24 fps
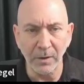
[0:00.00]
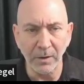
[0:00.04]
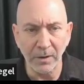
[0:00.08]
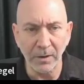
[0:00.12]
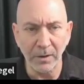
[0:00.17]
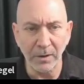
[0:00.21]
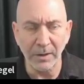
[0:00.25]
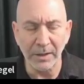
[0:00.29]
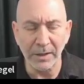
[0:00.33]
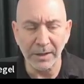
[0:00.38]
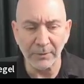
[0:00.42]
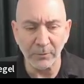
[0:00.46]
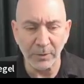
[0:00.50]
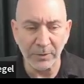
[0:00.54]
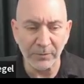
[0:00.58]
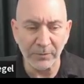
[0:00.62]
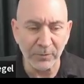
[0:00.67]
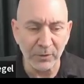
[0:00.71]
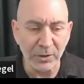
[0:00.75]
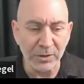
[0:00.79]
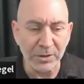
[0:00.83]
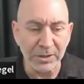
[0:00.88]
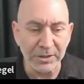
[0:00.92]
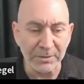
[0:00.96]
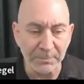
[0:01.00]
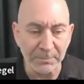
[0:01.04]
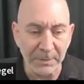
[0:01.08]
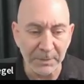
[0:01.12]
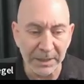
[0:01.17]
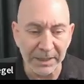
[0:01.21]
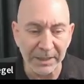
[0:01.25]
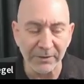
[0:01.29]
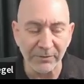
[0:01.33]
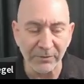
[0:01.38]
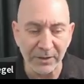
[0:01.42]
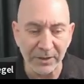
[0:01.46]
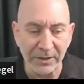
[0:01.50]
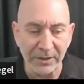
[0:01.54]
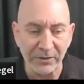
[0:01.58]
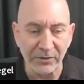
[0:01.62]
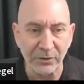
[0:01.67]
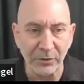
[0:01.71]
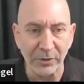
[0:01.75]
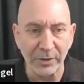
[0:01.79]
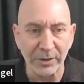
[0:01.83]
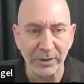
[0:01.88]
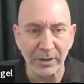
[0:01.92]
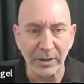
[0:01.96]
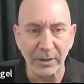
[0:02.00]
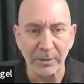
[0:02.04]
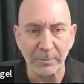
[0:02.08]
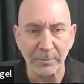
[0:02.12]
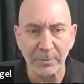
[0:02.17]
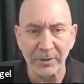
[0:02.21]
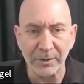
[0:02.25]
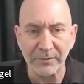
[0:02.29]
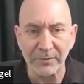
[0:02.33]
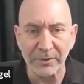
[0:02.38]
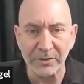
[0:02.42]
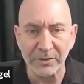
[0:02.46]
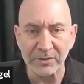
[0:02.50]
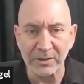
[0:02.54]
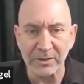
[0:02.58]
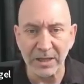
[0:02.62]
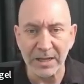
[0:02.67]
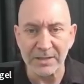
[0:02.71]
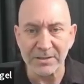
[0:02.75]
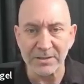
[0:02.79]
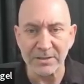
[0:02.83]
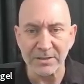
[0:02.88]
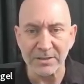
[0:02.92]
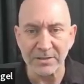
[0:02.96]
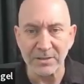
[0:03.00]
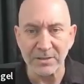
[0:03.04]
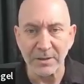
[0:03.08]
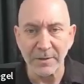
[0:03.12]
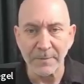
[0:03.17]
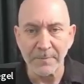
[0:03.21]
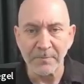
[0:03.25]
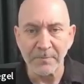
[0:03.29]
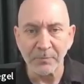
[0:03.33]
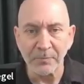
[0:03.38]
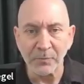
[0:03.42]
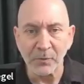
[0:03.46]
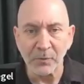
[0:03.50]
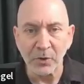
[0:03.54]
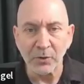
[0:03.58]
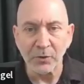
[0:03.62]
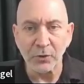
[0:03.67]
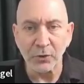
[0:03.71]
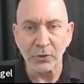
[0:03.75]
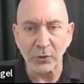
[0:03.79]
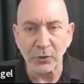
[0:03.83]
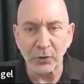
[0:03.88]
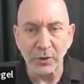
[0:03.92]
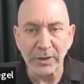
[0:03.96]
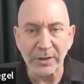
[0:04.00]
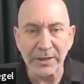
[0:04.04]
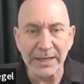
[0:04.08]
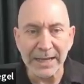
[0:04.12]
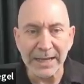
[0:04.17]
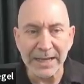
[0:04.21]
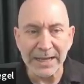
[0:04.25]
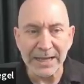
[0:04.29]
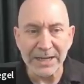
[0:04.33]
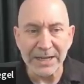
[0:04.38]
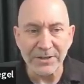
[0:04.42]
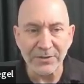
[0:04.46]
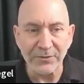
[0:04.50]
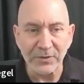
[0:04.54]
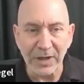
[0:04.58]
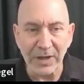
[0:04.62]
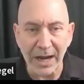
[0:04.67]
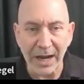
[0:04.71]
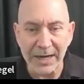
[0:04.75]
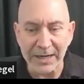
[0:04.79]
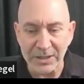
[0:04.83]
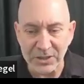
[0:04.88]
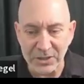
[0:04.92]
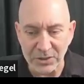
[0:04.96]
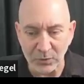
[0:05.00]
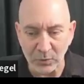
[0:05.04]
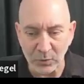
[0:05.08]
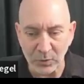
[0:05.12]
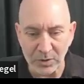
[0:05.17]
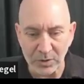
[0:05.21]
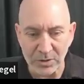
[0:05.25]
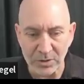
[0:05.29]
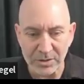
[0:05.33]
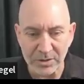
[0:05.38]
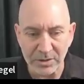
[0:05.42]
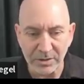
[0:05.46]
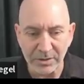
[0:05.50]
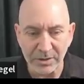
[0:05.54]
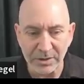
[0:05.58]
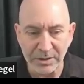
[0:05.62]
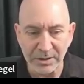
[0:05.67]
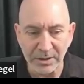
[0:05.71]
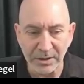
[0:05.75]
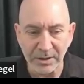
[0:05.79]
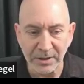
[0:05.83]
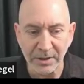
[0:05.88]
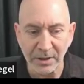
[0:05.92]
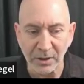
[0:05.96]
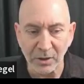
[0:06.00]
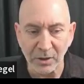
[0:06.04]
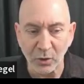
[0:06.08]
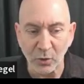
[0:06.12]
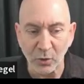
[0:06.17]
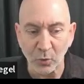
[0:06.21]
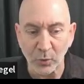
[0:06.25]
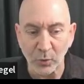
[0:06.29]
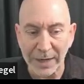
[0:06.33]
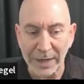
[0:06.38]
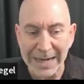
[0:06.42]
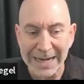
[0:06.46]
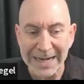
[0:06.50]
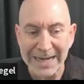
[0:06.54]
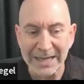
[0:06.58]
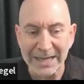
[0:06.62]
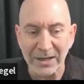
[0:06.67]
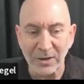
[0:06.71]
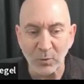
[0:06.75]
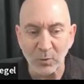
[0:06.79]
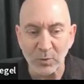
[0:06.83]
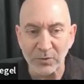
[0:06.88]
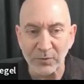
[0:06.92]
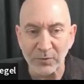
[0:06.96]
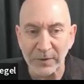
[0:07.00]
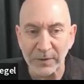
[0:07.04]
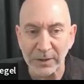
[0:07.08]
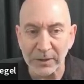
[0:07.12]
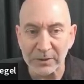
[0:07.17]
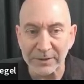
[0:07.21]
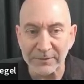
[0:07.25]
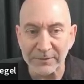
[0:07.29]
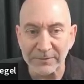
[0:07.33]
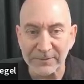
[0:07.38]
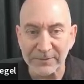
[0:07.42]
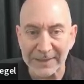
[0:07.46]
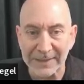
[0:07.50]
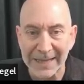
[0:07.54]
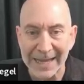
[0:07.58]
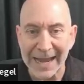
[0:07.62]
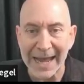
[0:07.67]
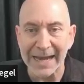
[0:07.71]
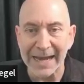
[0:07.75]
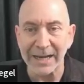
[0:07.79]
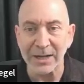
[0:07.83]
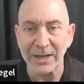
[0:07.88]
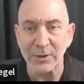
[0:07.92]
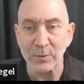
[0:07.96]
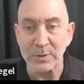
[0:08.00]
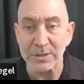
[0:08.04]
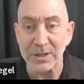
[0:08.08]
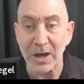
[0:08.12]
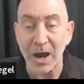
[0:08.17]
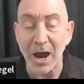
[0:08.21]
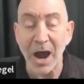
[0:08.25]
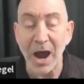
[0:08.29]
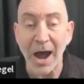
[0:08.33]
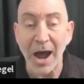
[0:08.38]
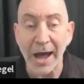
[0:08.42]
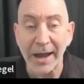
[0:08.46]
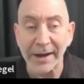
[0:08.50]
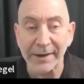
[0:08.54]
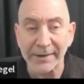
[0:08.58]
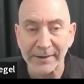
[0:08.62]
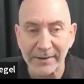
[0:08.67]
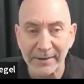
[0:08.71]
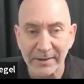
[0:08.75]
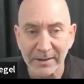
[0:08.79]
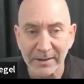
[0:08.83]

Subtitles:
And we've looked at many of these during our previous classes. During the age of dinosaurs, the gradient was fairly flat. It was hot.